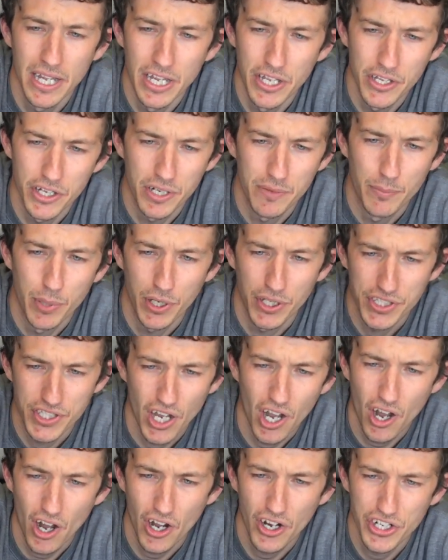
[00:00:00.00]
You can pull as
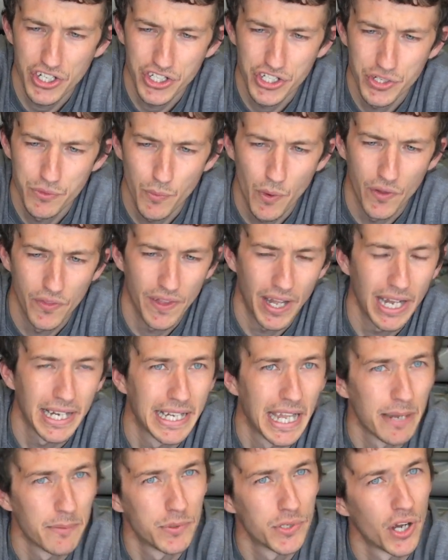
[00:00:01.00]
hard as you want, that
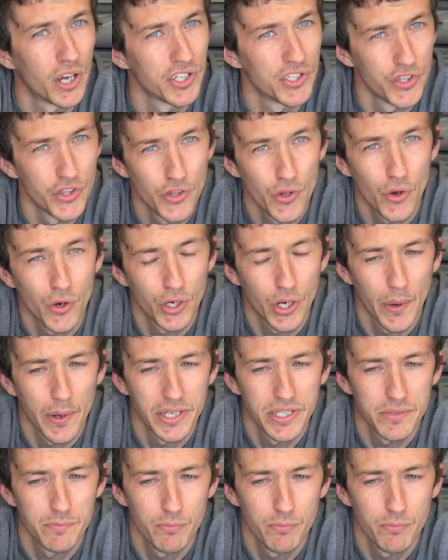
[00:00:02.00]
cable tie is not going to